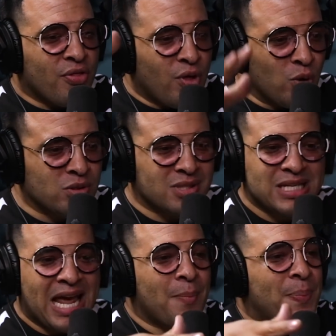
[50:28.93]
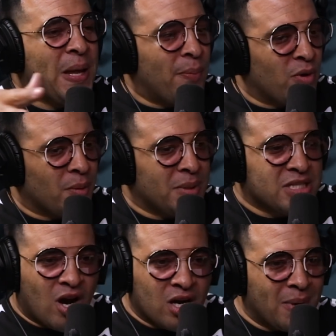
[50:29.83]
those 10 people could be
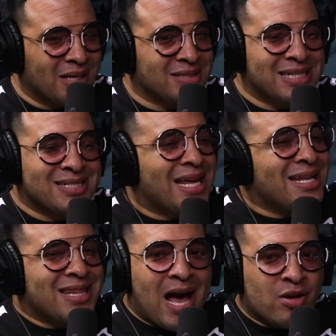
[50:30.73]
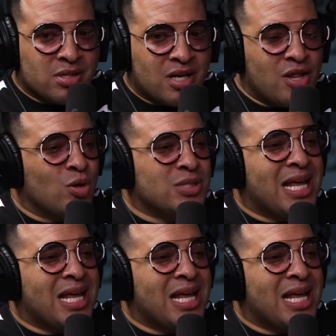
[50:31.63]
talking about to 10,000 and yeah.